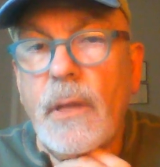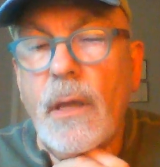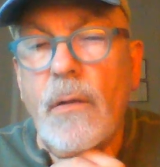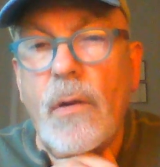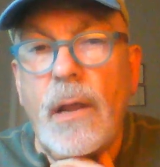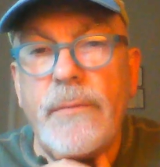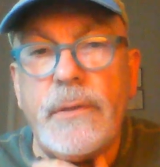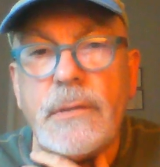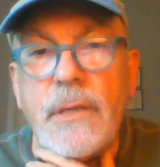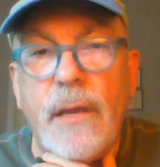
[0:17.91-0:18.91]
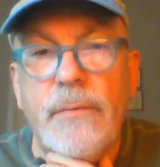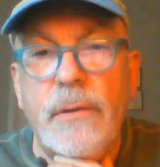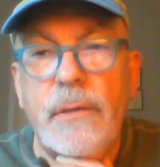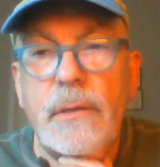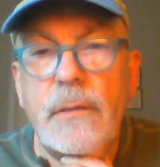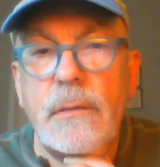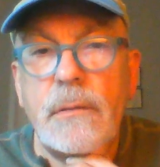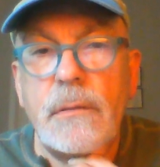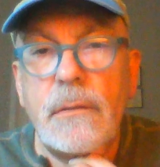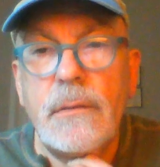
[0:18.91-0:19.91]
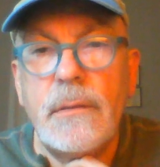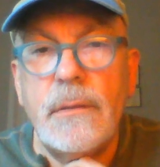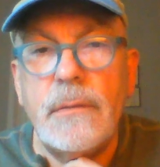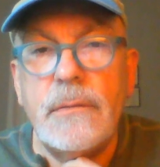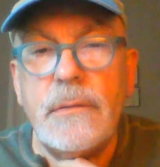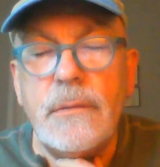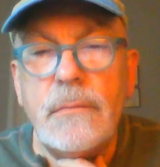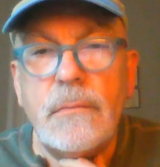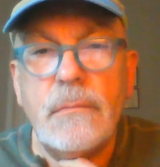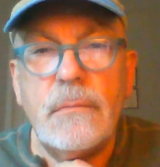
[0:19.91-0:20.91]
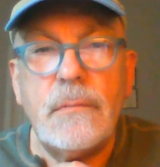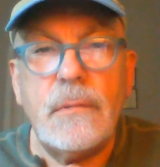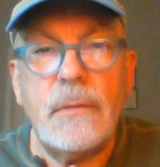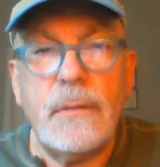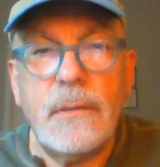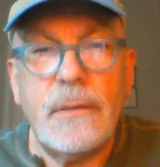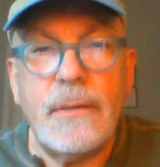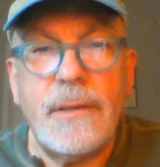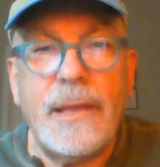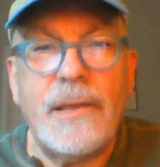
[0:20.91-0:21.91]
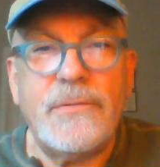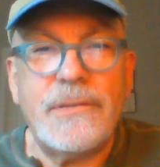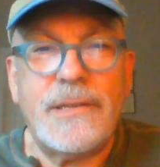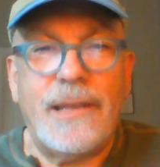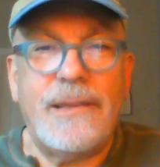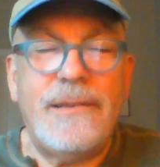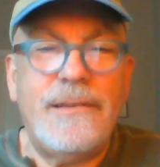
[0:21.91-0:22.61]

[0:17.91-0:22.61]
And what I've discovered is interesting.